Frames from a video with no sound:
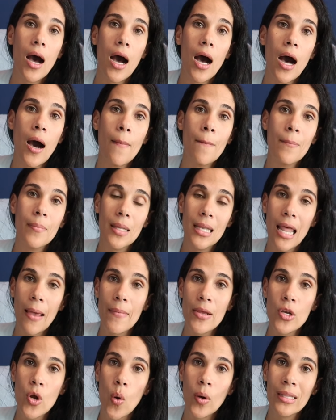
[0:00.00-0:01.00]
um, let
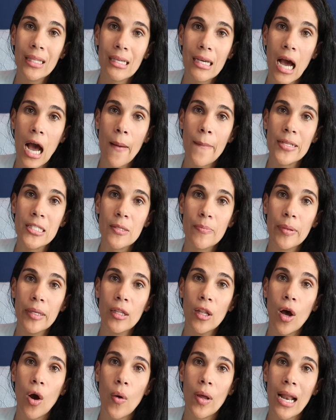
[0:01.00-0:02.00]
me know in the comments
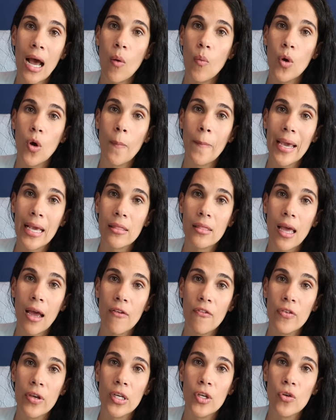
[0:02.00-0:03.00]
below and I will make
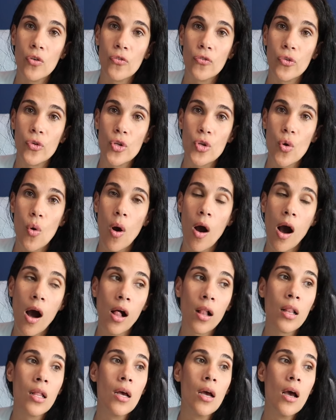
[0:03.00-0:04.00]
that video for you
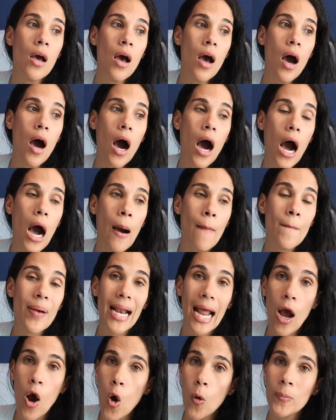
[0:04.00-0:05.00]
all. Um, but
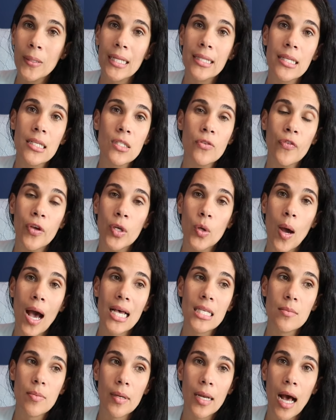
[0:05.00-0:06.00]
I hope that this video
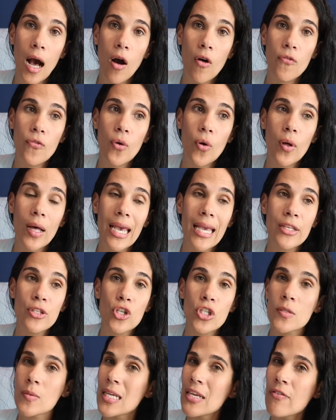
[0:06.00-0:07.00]
has been helpful and
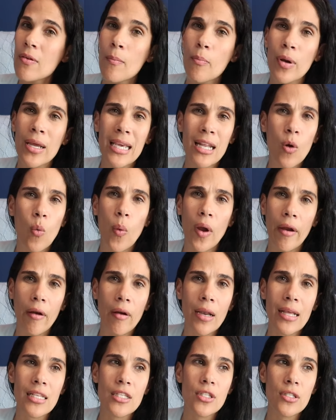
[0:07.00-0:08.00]
just even bringing
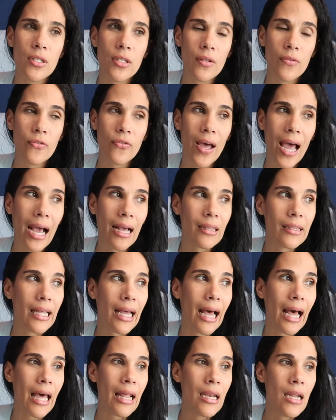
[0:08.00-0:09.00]
awareness to the fact
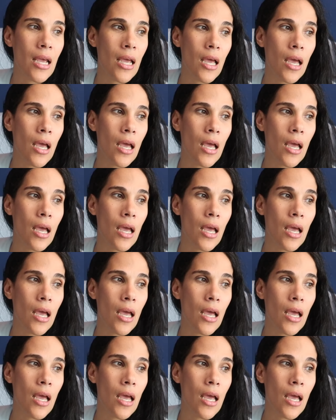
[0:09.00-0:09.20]
that